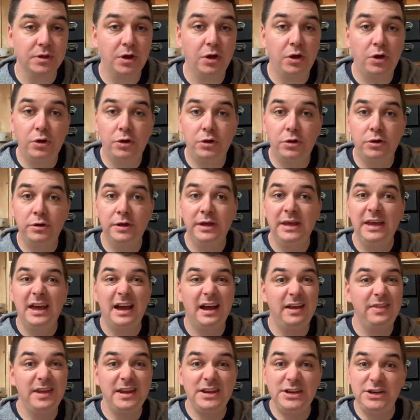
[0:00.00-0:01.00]
Or
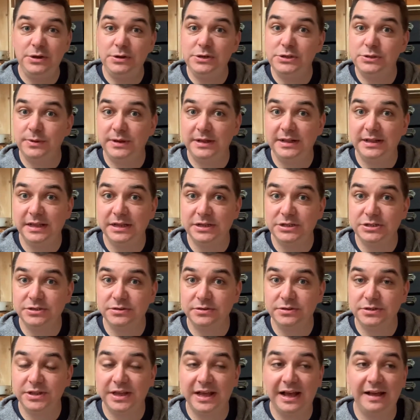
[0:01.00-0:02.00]
are they new to English?
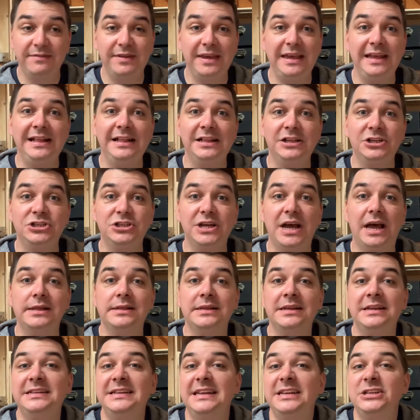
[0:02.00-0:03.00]
Do they have English as
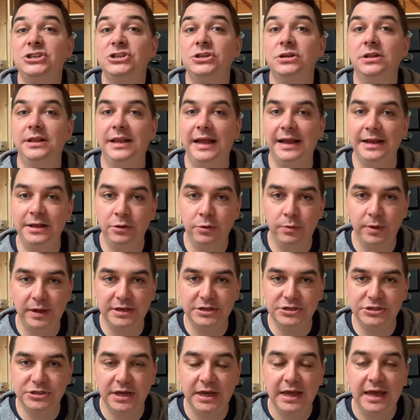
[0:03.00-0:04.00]
an additional
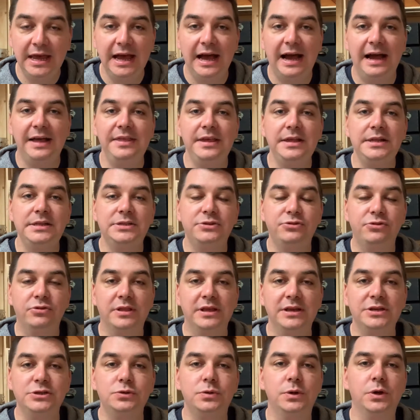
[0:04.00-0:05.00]
language? Are they
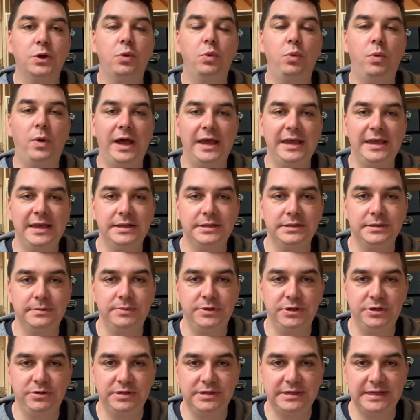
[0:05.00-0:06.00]
struggling to acquire some
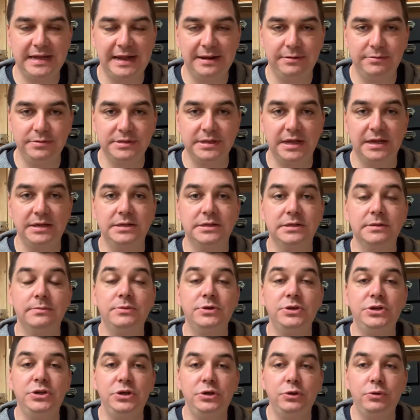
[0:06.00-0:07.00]
new sounds and some
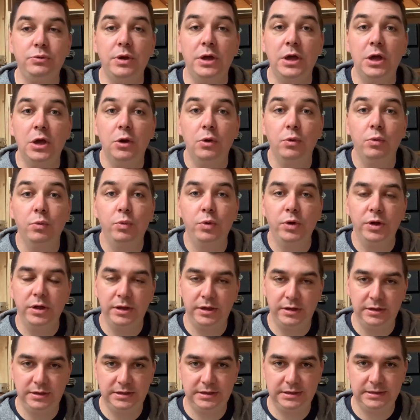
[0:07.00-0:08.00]
new
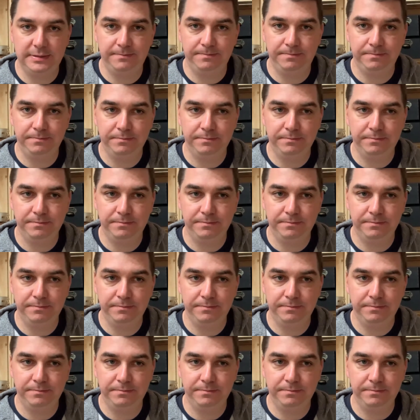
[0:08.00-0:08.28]
words?